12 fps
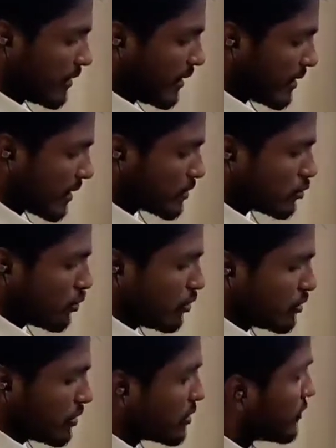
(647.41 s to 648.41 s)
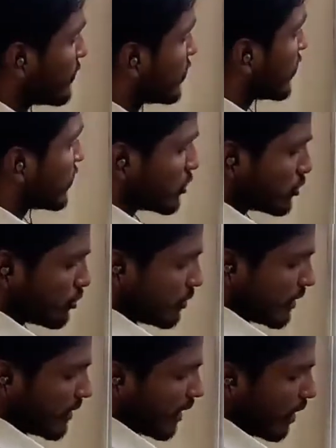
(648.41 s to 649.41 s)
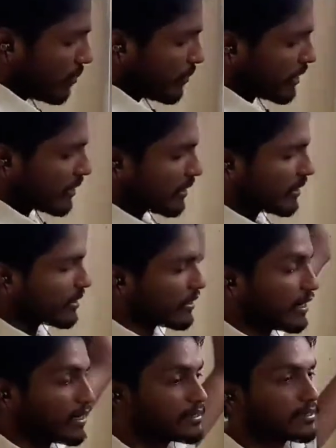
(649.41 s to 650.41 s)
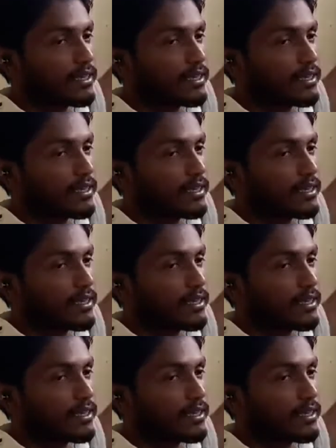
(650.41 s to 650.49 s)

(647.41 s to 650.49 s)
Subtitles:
the drug solution we can store it in ambered color glass.